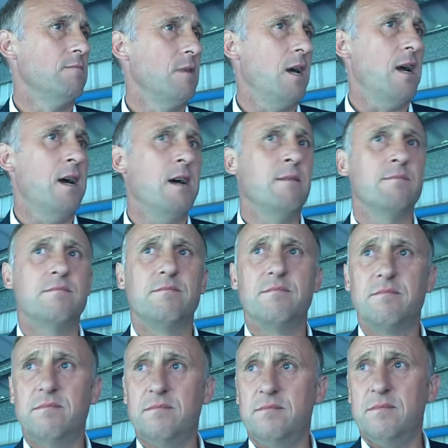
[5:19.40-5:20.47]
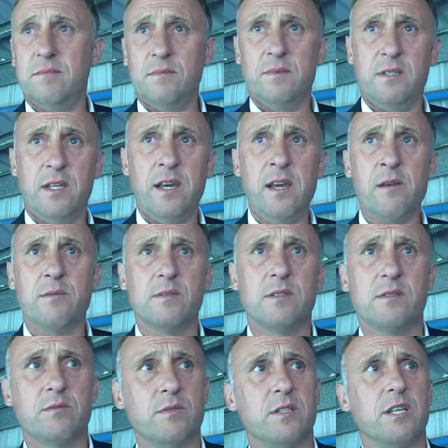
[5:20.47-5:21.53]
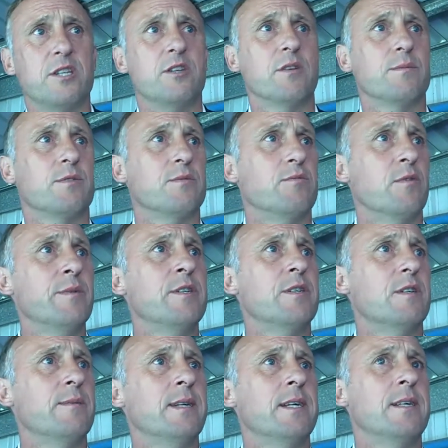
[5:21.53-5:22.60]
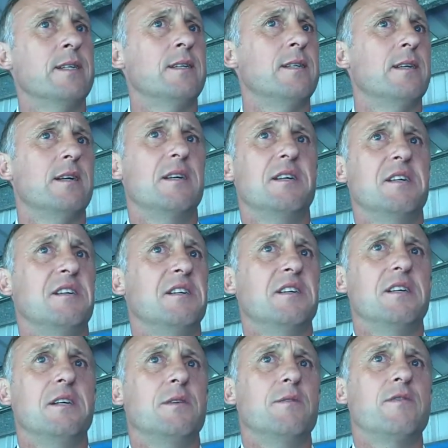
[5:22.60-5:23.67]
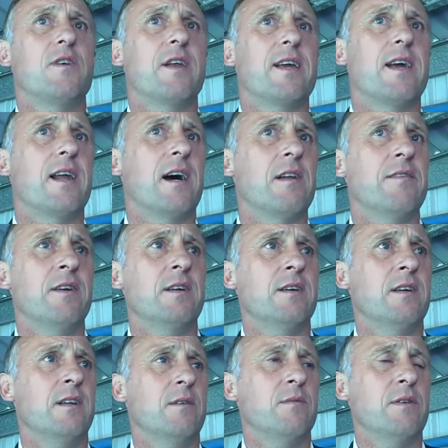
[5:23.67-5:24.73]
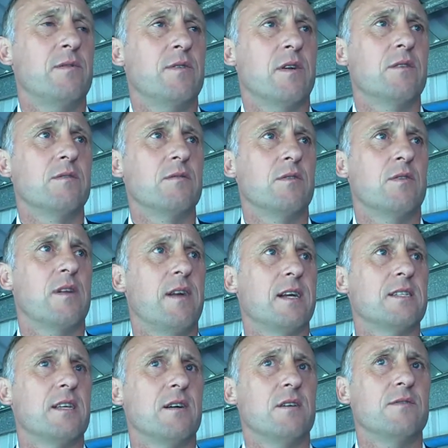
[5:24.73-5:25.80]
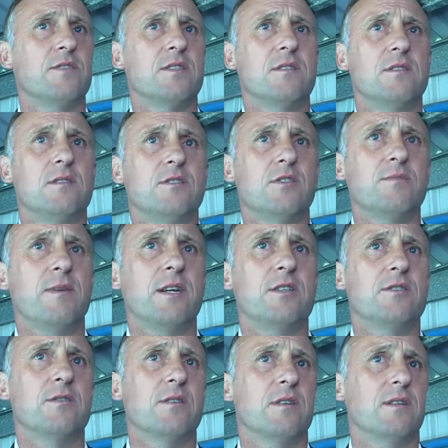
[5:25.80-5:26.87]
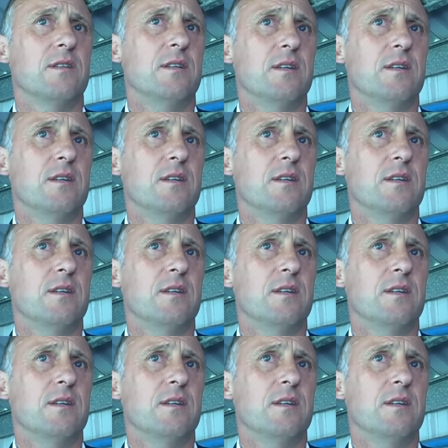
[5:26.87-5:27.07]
We're dishing up some rubbish in a minute and we've got to get out of it. You know, we've got to look at ourselves and just make sure that,